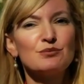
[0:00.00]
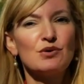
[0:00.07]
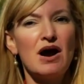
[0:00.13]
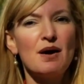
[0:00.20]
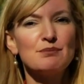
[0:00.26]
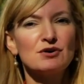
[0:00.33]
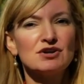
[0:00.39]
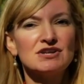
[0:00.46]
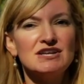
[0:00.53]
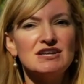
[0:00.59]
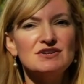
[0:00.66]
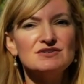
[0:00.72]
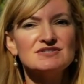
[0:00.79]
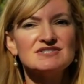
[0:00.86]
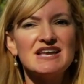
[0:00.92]
proper
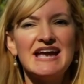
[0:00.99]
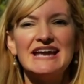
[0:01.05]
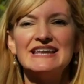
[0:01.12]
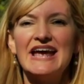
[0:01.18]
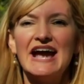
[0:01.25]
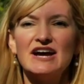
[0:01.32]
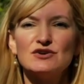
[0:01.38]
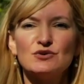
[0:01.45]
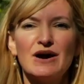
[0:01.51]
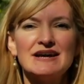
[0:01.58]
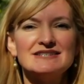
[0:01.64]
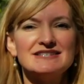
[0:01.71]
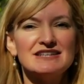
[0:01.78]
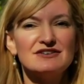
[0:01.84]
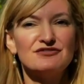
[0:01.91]
use, and how to
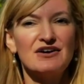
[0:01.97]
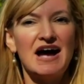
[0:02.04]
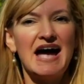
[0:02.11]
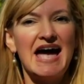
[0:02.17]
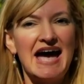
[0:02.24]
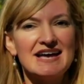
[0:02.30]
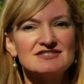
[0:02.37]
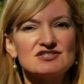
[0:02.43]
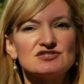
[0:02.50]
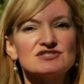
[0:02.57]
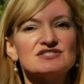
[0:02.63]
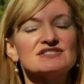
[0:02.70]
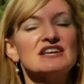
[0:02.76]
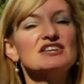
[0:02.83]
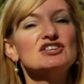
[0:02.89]
identify hazards
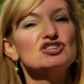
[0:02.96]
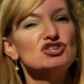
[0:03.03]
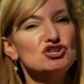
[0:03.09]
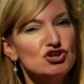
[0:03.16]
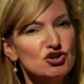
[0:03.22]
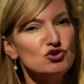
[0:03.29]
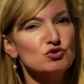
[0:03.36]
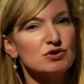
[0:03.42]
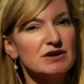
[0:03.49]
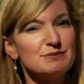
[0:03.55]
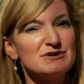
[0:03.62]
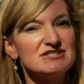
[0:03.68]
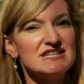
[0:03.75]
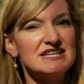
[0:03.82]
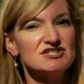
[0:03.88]
that you could
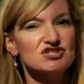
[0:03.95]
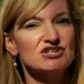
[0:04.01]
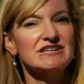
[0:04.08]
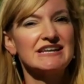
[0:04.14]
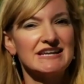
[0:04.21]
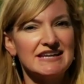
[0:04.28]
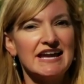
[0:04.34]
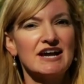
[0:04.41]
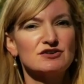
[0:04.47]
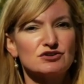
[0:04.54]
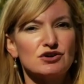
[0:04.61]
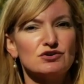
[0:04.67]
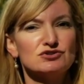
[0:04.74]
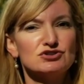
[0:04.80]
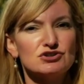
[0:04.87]
potentially
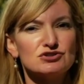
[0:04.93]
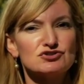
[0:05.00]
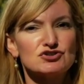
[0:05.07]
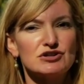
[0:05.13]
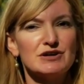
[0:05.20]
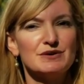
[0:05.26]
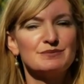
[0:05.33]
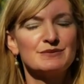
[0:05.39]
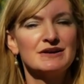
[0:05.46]
encounter on your trip.